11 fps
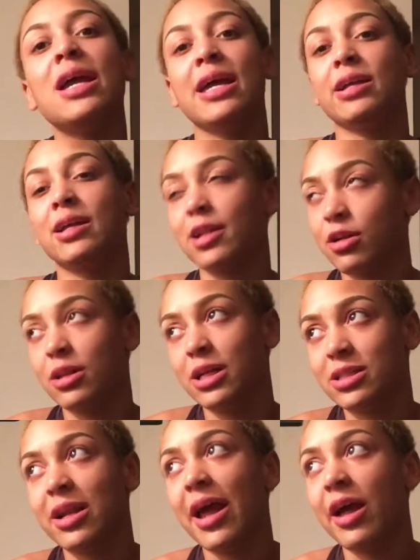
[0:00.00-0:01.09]
And clearly
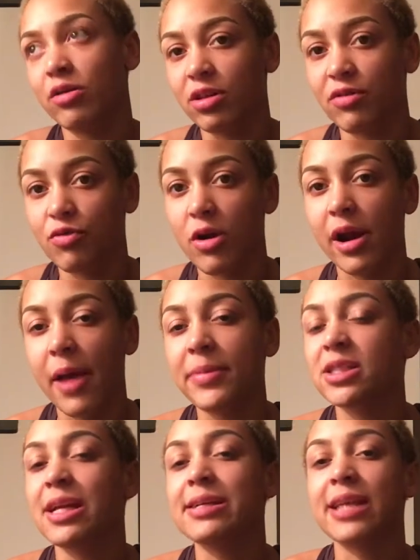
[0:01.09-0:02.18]
it's not healthy for it. I
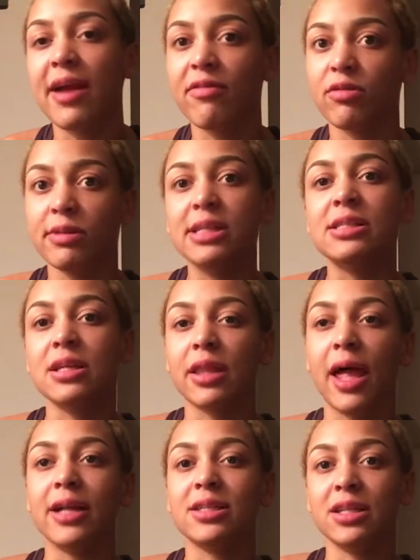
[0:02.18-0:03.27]
mean, she has every reason
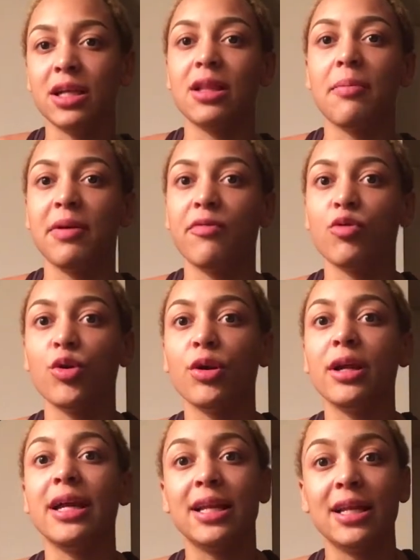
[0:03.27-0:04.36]
like to yell at me for
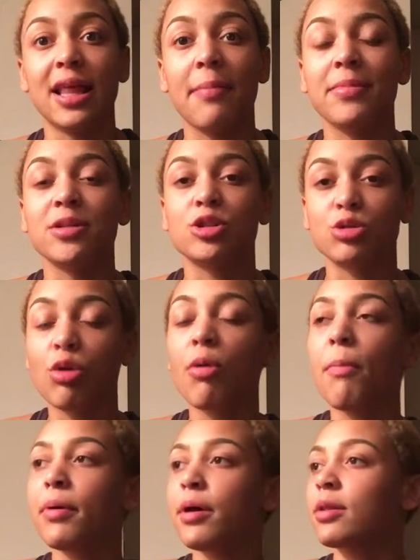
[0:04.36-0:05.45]
eating that much
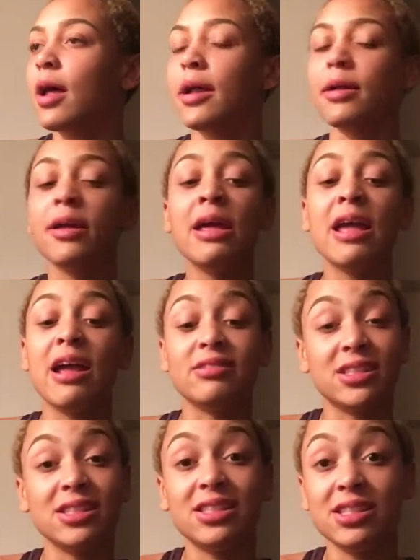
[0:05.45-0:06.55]
salt, but like if
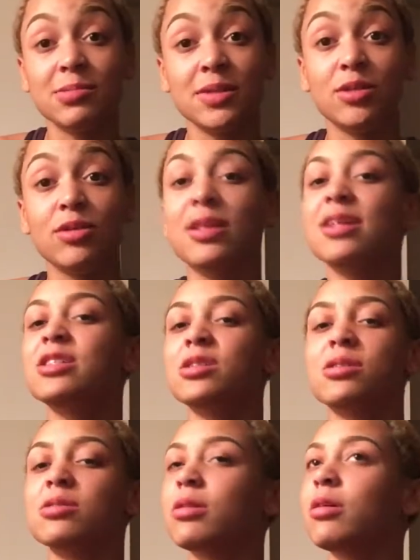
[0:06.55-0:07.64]
she sees me do
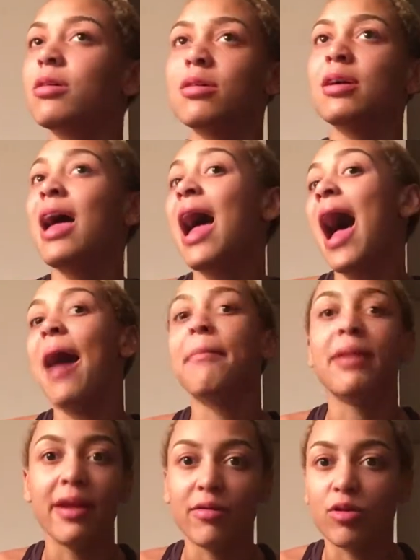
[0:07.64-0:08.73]
this,
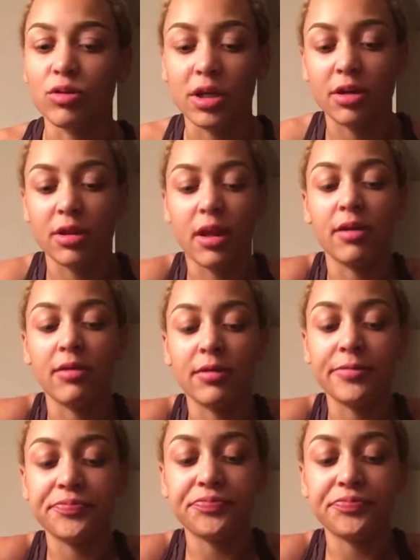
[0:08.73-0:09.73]
I'm never going to hear the end of it.